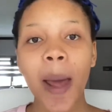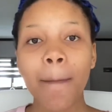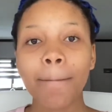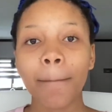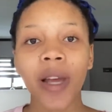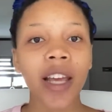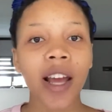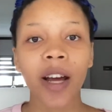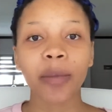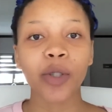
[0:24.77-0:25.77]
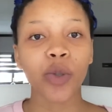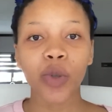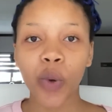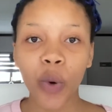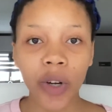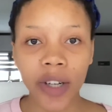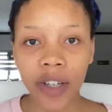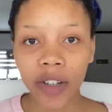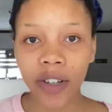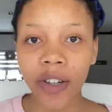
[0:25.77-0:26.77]
makeup
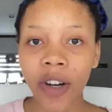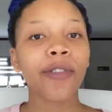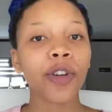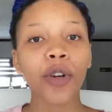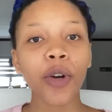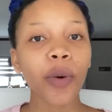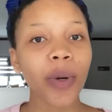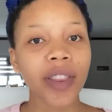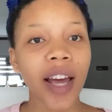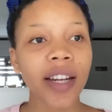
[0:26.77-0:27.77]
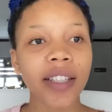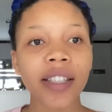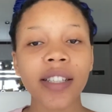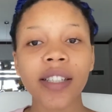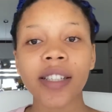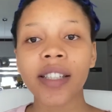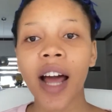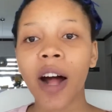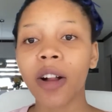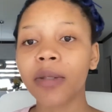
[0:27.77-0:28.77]
tutorial. If you don't know what that is,
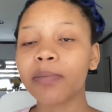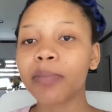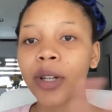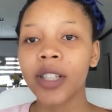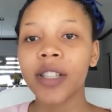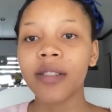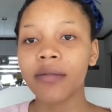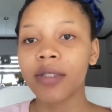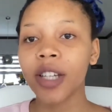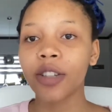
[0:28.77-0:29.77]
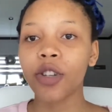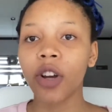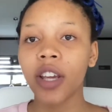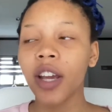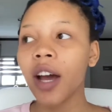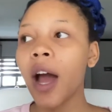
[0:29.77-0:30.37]
I'll put a TikTok here.